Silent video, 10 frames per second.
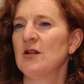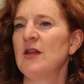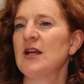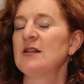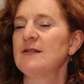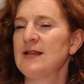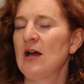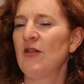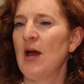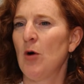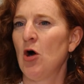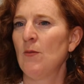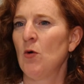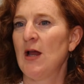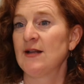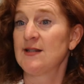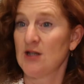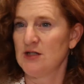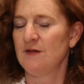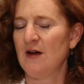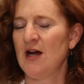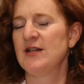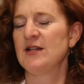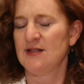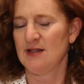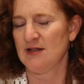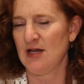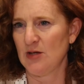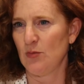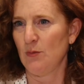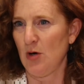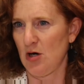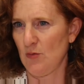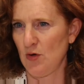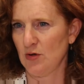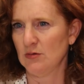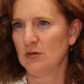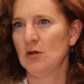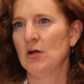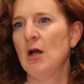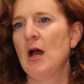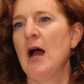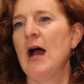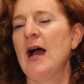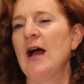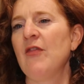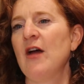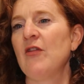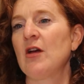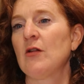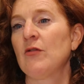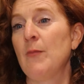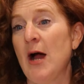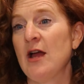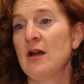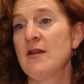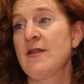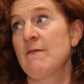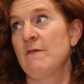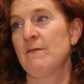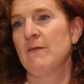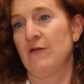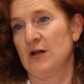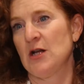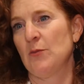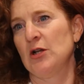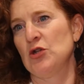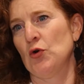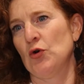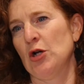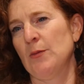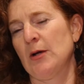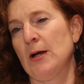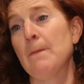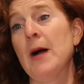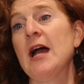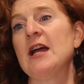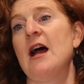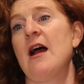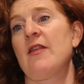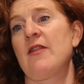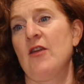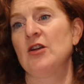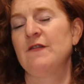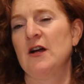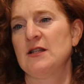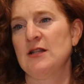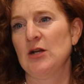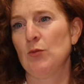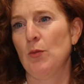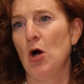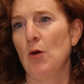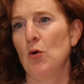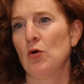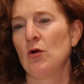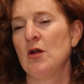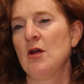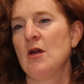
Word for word: They can sell their palm oil as certified sustainable palm oil, and then the, the buyers, for example in Europe, can buy it as certified sustainable palm oil.